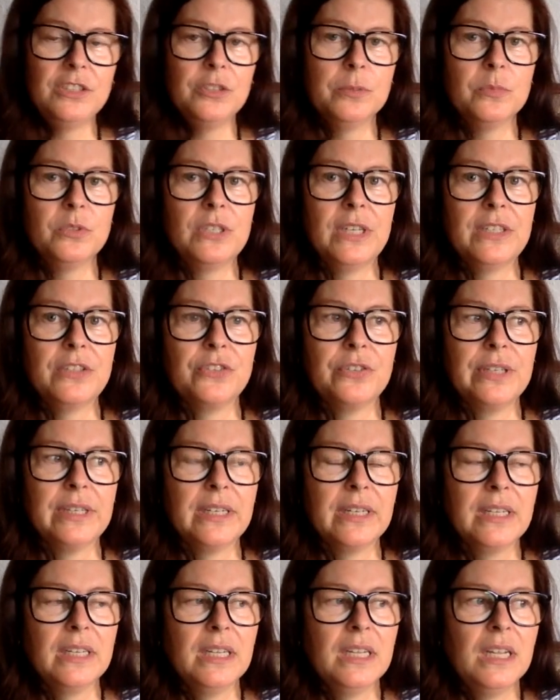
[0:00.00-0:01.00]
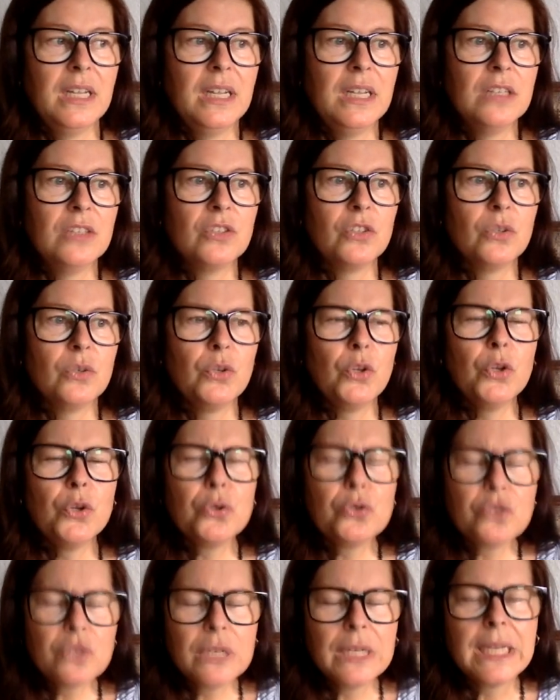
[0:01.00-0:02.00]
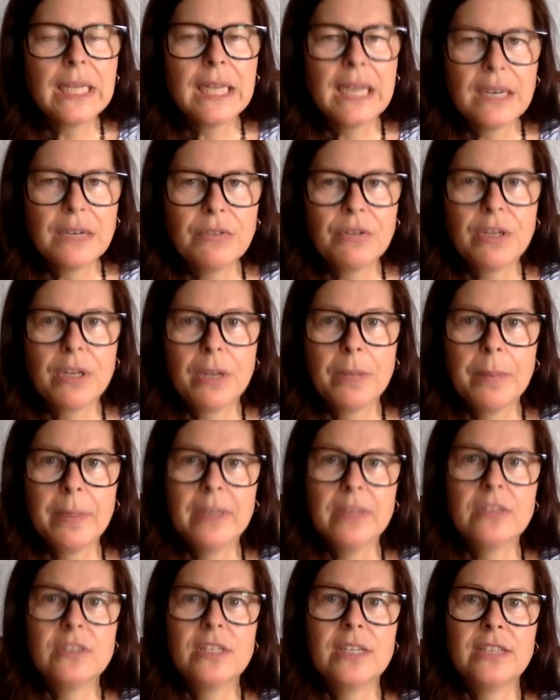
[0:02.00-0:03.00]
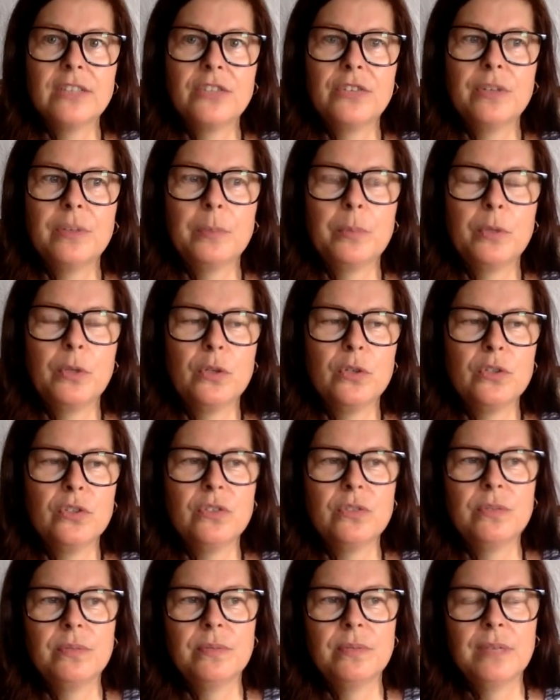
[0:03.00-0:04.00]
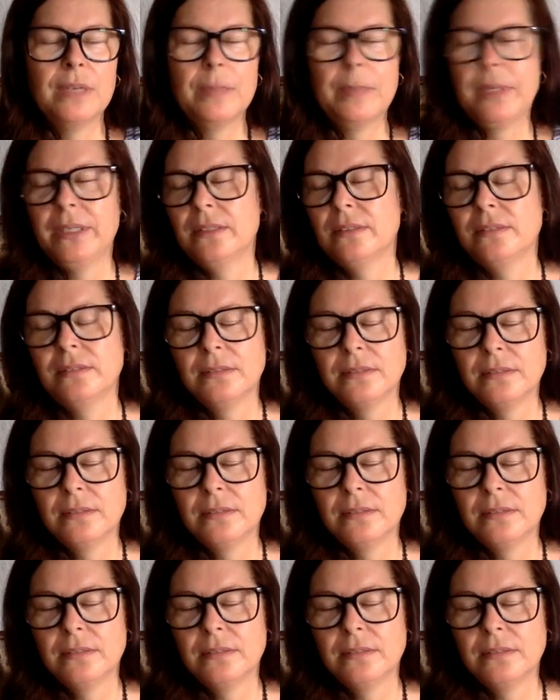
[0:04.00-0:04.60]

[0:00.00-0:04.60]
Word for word: magnesium citrate. So usually I recommend citrate, because I